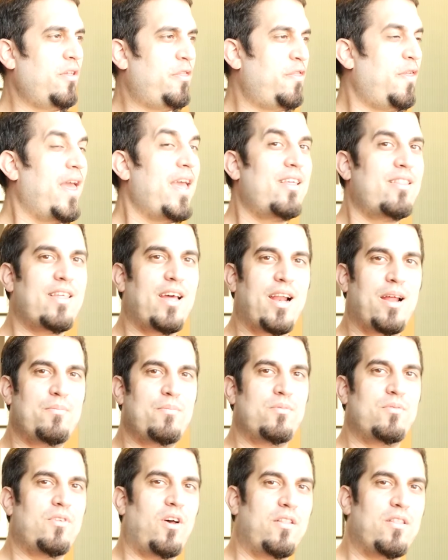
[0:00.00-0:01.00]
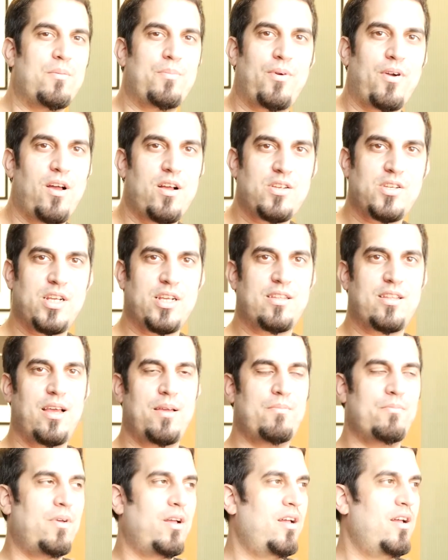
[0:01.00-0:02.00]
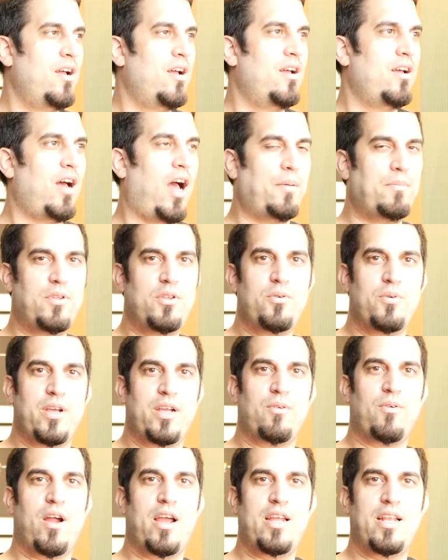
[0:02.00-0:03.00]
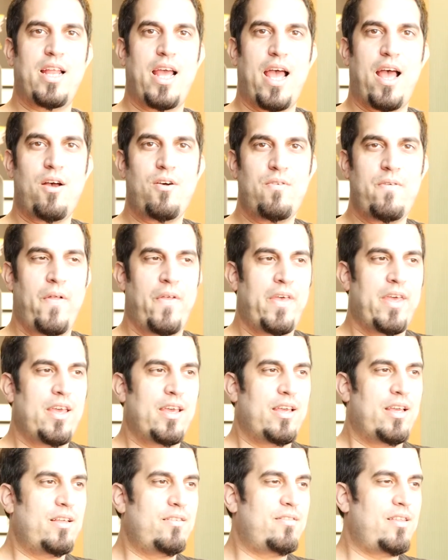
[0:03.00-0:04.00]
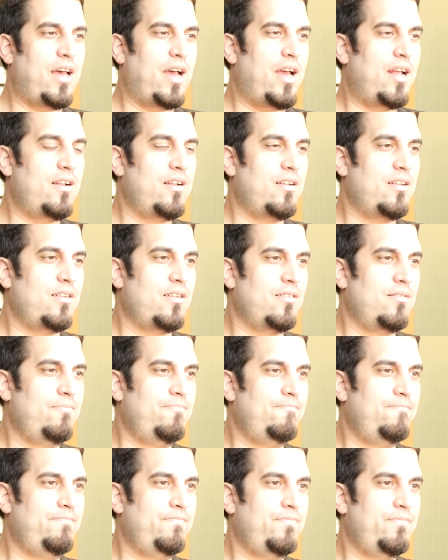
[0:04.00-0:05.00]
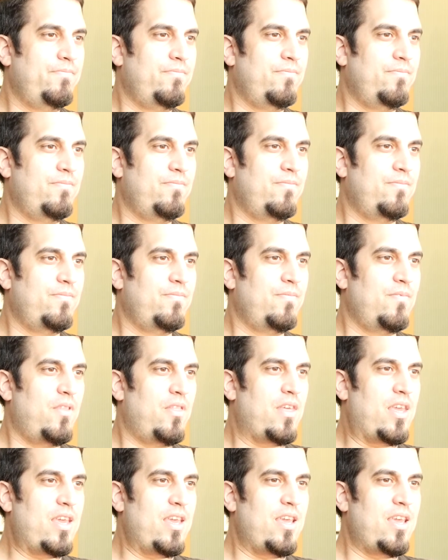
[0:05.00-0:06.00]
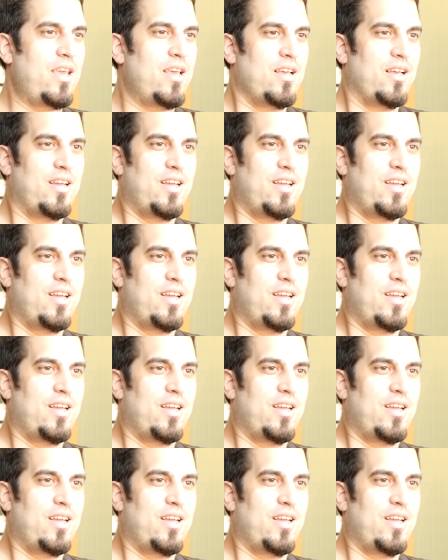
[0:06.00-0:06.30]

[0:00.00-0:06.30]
thing that I'm on the project I'm doing right now is that it's